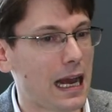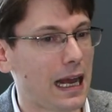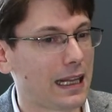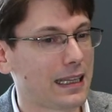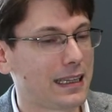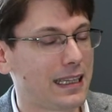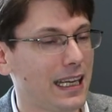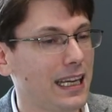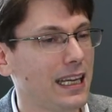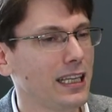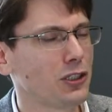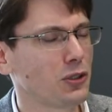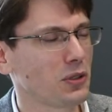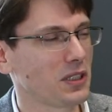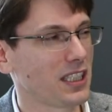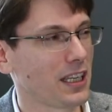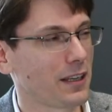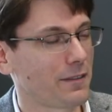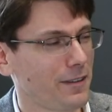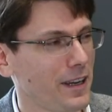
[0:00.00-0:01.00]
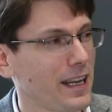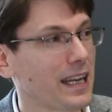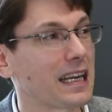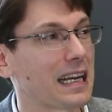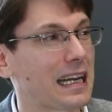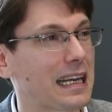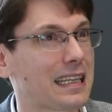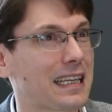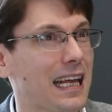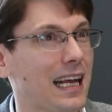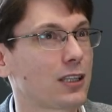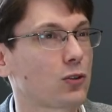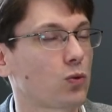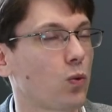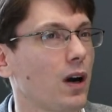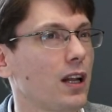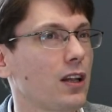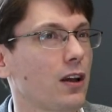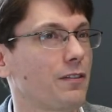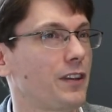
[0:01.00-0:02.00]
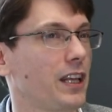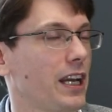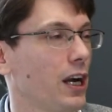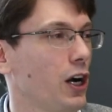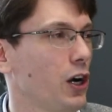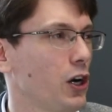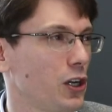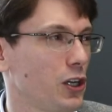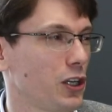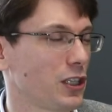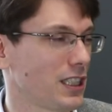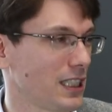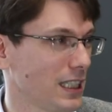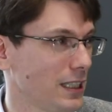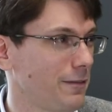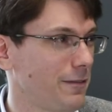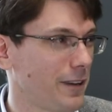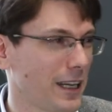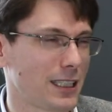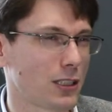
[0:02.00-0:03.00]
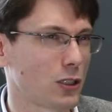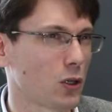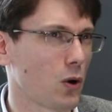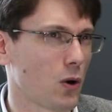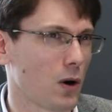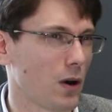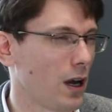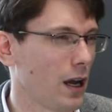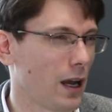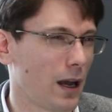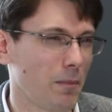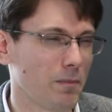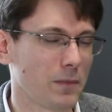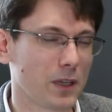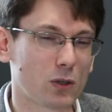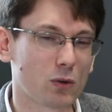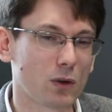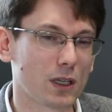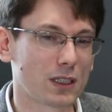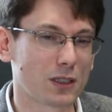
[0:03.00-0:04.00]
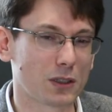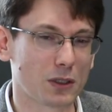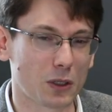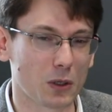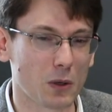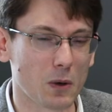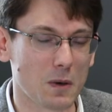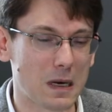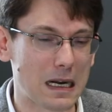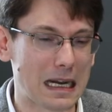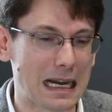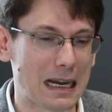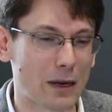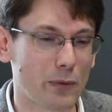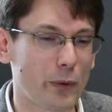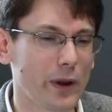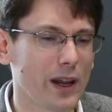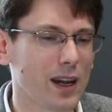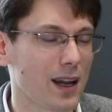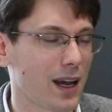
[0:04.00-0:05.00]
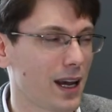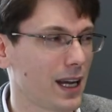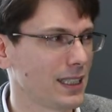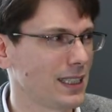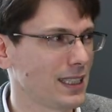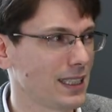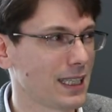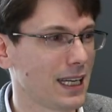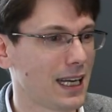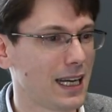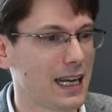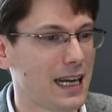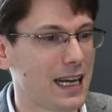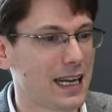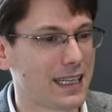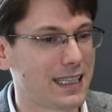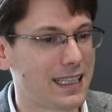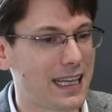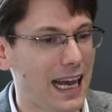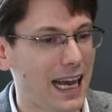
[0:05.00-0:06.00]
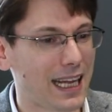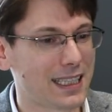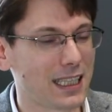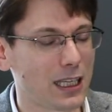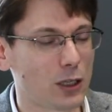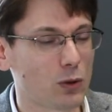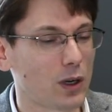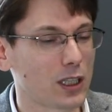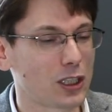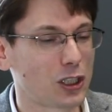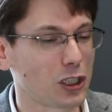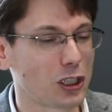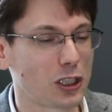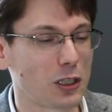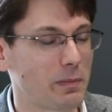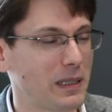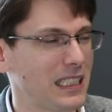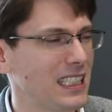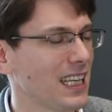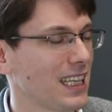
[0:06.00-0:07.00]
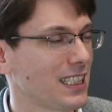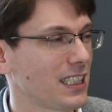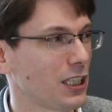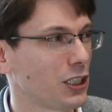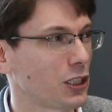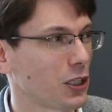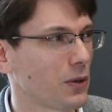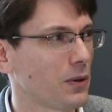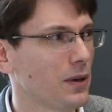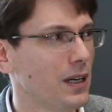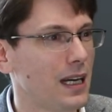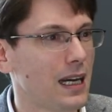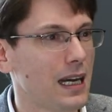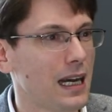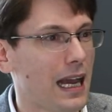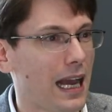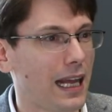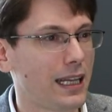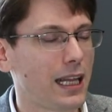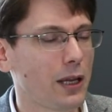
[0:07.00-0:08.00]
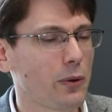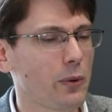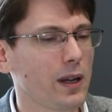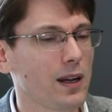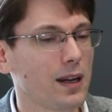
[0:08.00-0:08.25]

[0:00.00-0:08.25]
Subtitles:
the interesting thing, and that's one of the earliest investors, it was, you know, realized that it was just a business engine. And they